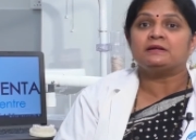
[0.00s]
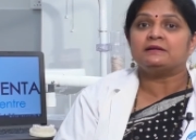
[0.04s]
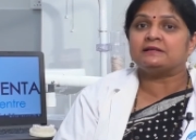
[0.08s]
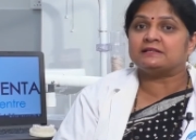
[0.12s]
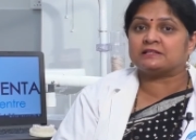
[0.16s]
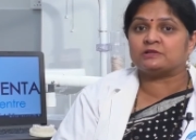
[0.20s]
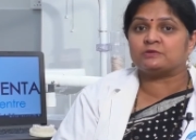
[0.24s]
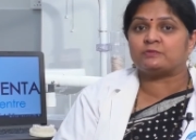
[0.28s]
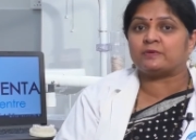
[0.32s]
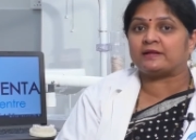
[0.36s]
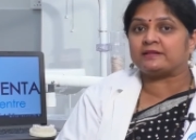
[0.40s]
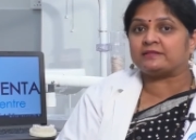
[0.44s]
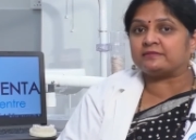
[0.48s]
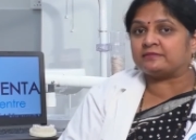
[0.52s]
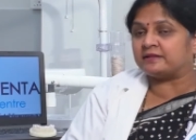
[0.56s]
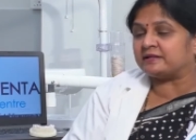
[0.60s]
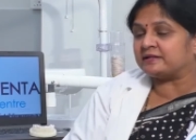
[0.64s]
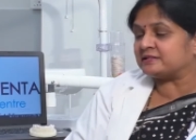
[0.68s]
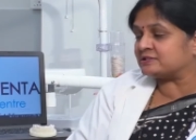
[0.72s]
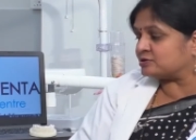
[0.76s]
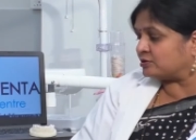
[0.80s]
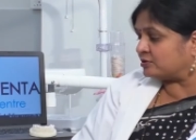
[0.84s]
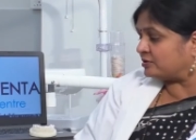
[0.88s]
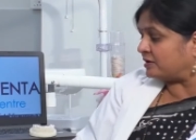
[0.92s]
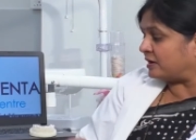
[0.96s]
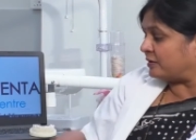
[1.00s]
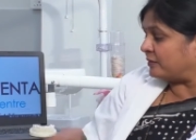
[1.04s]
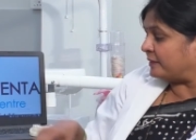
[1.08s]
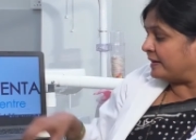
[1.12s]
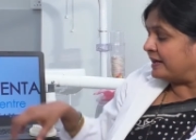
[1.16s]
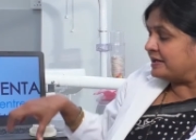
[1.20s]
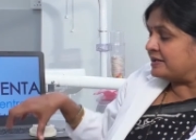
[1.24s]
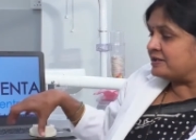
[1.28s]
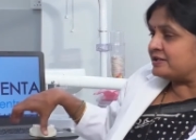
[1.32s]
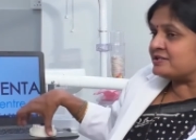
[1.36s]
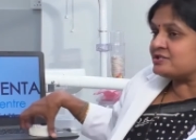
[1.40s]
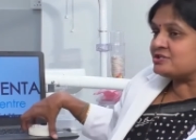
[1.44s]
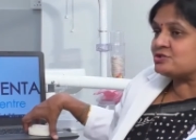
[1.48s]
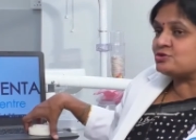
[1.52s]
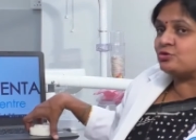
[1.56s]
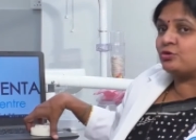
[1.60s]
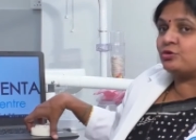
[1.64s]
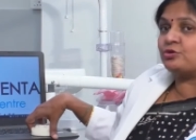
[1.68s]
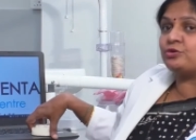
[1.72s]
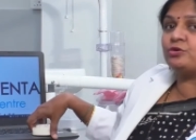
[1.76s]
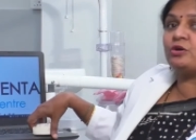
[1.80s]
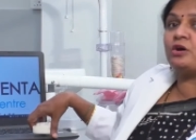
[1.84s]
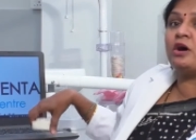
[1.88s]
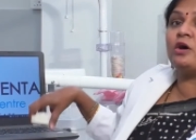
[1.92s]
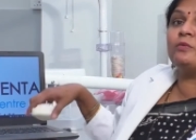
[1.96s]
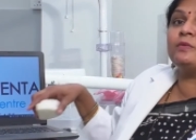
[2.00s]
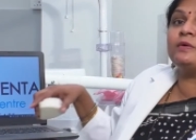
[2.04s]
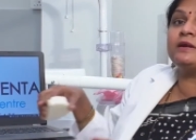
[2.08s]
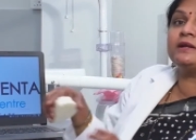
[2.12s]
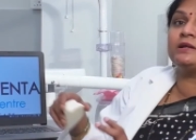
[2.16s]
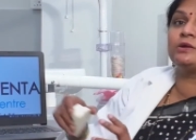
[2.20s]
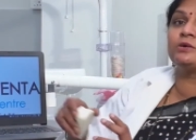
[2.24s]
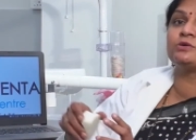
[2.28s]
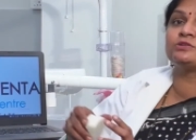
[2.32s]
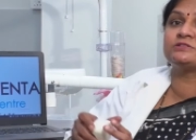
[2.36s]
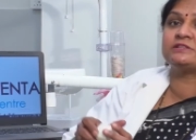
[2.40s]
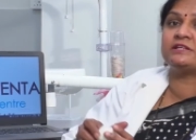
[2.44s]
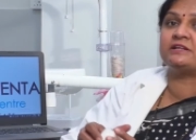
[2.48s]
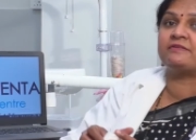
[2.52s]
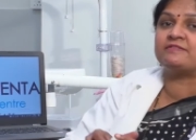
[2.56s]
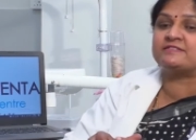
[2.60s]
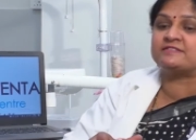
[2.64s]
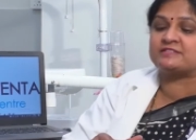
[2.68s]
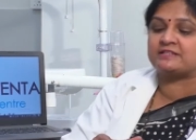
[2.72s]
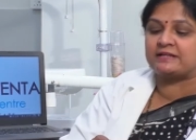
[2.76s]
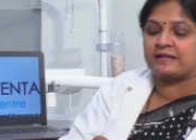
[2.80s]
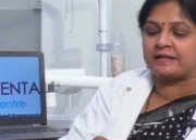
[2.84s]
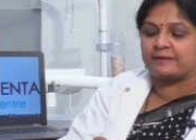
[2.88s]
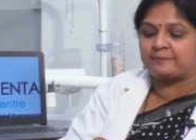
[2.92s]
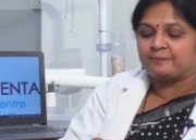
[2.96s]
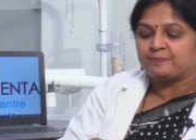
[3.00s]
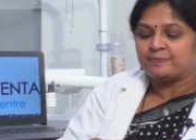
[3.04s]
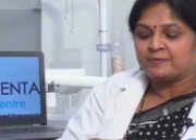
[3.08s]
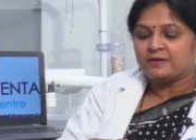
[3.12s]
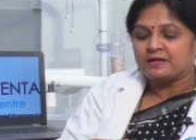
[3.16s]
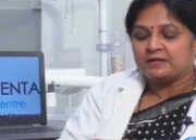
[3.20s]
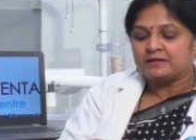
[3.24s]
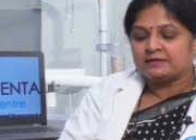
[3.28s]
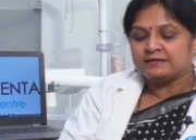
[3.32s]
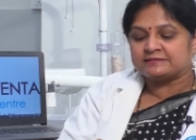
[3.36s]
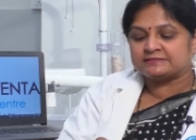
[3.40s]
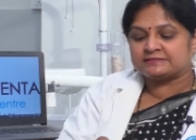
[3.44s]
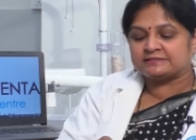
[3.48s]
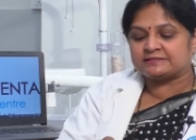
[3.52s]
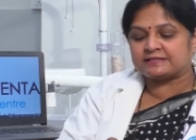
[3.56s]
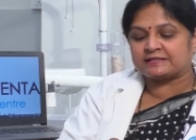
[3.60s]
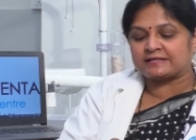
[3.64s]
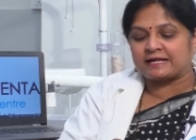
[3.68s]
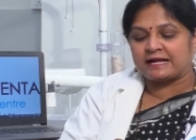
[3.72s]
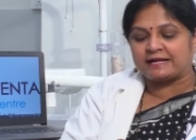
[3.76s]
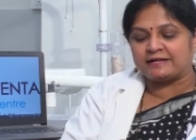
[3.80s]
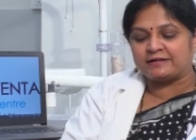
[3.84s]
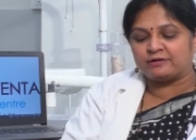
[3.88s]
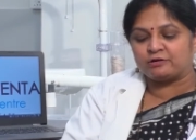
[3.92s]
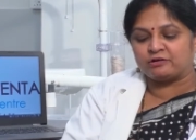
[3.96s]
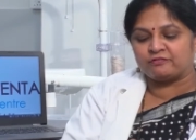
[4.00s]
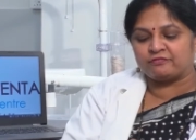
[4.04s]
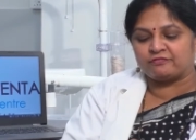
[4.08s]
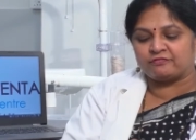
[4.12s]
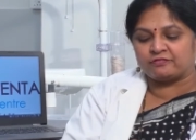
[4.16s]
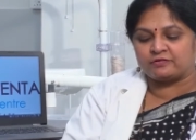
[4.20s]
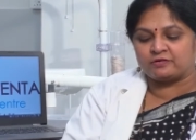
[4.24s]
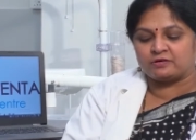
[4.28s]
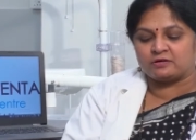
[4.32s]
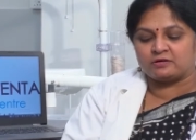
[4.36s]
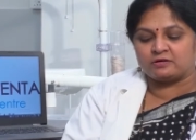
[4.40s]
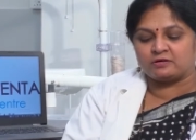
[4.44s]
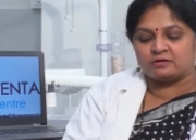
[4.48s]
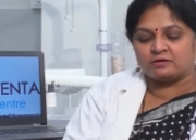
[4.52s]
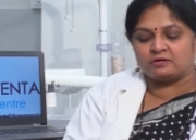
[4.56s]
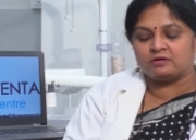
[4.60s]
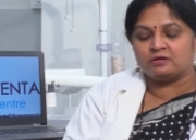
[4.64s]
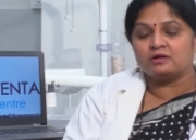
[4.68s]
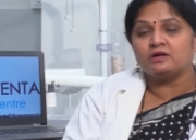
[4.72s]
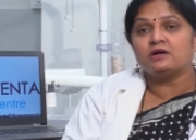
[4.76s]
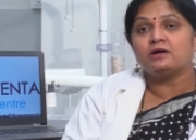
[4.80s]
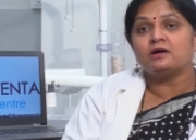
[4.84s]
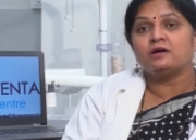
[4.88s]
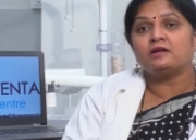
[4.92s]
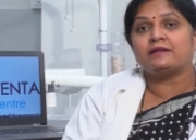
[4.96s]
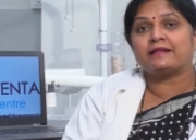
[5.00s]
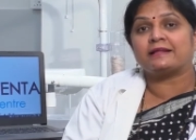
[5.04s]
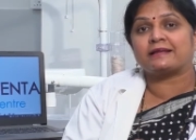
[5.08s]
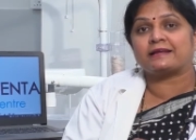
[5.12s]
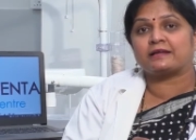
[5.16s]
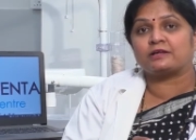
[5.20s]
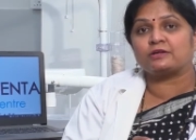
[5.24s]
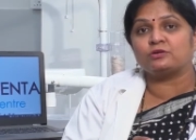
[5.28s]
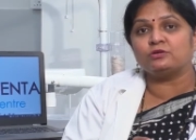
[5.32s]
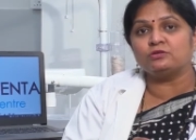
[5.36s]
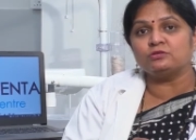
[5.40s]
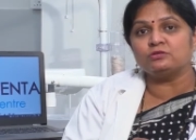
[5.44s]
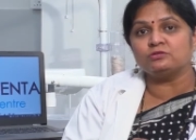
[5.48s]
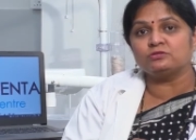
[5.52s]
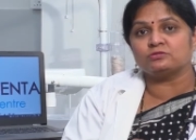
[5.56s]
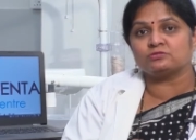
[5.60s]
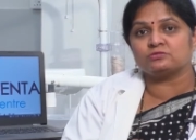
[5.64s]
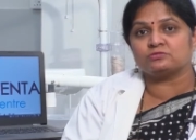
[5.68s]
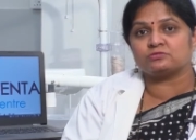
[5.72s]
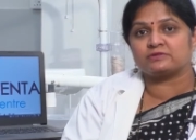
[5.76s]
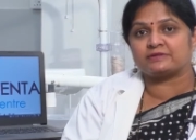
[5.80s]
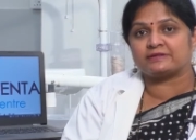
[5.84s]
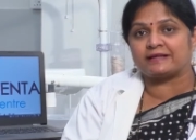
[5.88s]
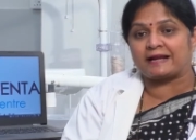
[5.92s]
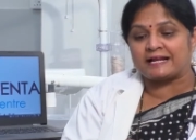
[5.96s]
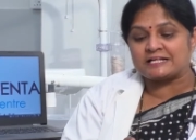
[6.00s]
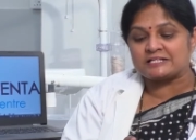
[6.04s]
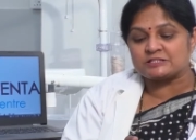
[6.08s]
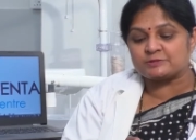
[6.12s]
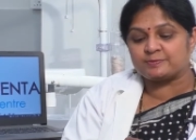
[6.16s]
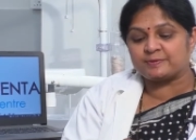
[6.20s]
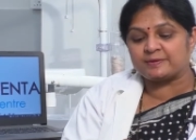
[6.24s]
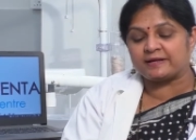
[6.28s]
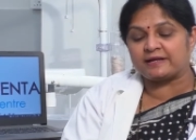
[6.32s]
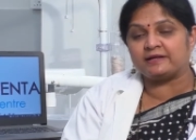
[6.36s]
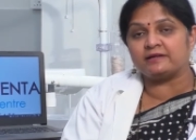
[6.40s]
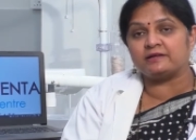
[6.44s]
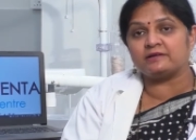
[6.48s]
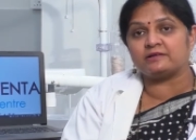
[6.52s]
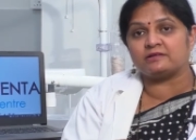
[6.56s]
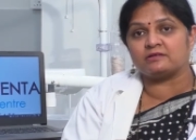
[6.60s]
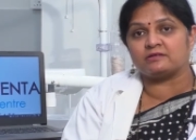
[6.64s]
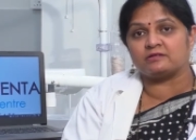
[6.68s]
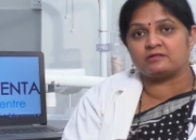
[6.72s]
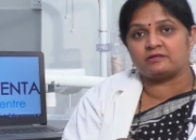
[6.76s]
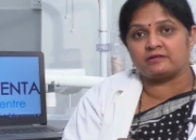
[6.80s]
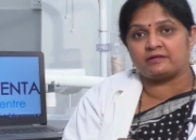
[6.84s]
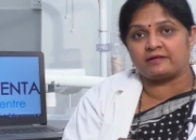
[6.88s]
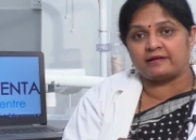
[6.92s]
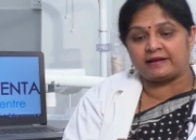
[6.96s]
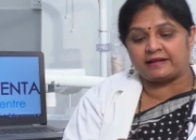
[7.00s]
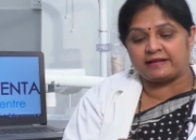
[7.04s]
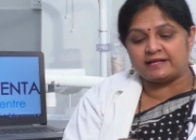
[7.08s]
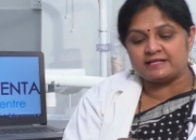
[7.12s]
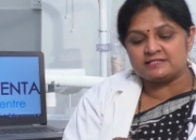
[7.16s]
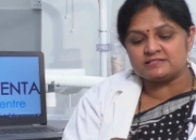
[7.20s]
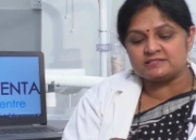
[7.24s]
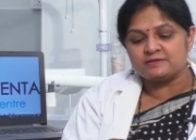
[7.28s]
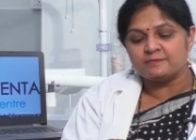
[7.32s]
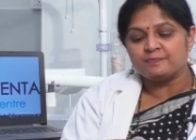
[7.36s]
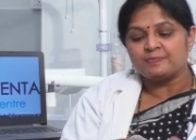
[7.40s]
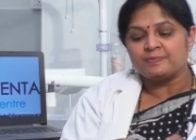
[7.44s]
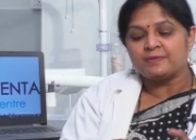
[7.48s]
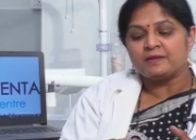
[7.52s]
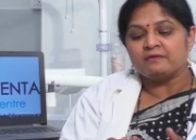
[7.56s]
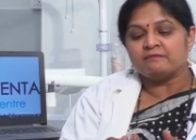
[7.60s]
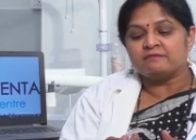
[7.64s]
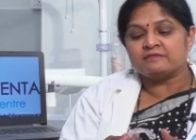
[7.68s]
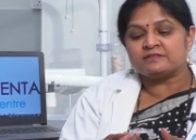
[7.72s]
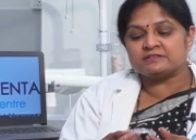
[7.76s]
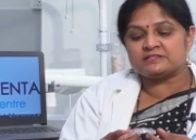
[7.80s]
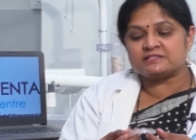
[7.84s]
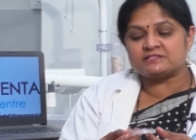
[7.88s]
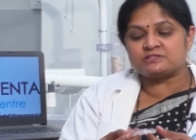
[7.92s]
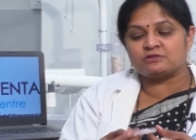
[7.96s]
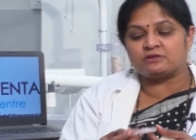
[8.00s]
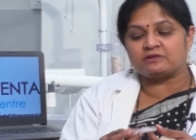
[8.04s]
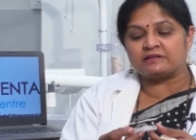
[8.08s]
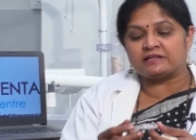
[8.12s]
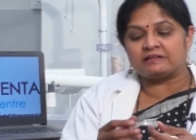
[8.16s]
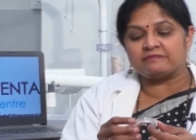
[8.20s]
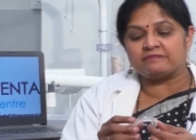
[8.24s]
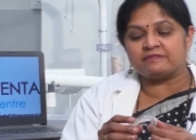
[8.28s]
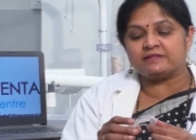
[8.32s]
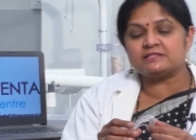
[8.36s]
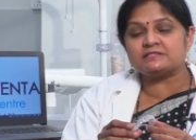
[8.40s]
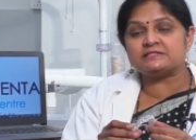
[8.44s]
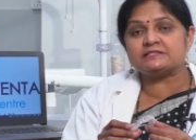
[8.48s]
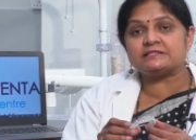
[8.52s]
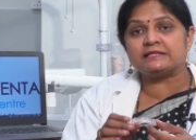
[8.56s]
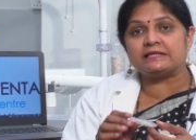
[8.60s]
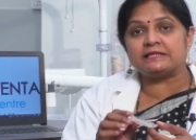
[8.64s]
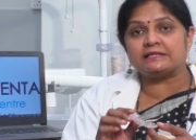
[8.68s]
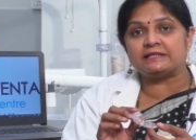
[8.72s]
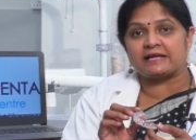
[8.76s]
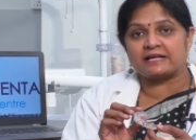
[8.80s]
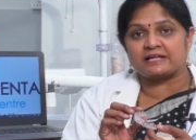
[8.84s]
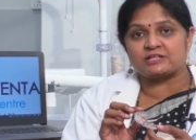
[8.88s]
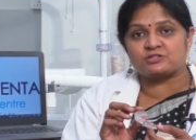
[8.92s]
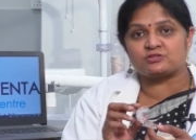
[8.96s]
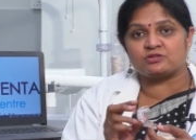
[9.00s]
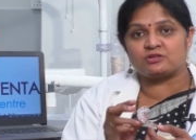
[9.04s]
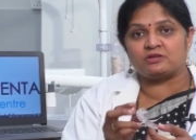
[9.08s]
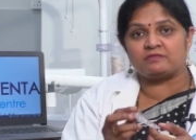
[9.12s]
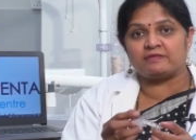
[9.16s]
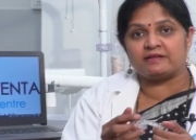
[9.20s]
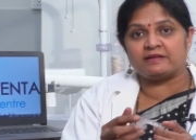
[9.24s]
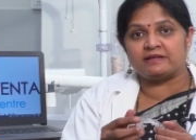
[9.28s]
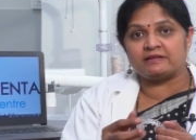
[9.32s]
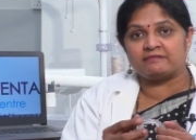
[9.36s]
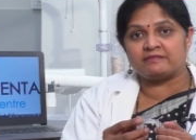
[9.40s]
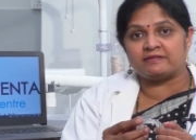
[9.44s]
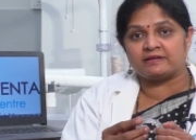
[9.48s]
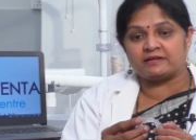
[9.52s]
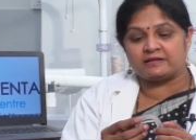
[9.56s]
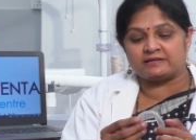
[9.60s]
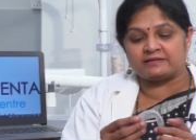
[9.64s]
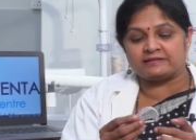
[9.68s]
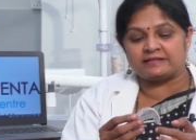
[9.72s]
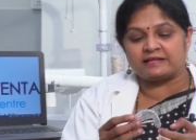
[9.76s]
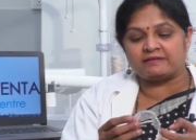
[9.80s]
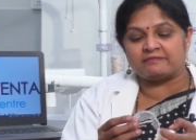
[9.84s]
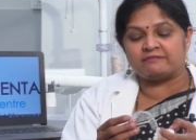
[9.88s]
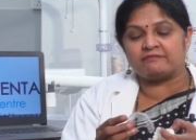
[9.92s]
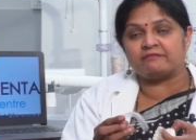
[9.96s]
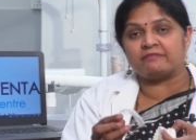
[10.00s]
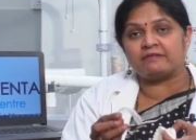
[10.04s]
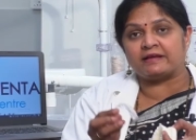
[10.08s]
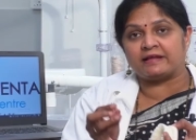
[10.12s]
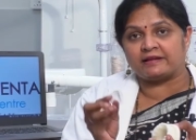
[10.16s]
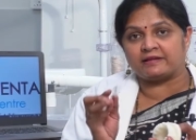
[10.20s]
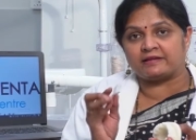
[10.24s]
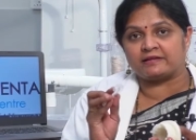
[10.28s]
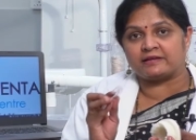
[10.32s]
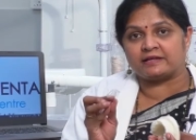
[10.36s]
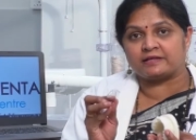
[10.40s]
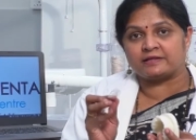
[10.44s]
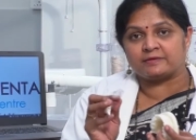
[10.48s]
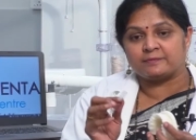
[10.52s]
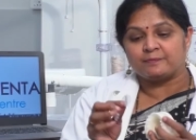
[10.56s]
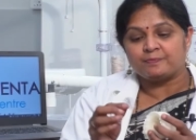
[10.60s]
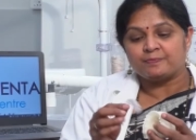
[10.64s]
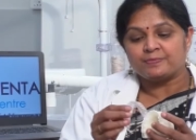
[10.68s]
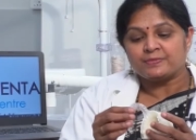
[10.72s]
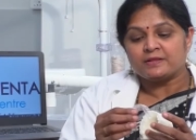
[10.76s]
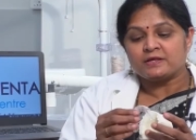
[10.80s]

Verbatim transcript: This is one thing so now I'll just show you how it looks Invisalign. This is a kind of uh, like you know transparent uh, trace which is not even seen actually whenever they are wearing it.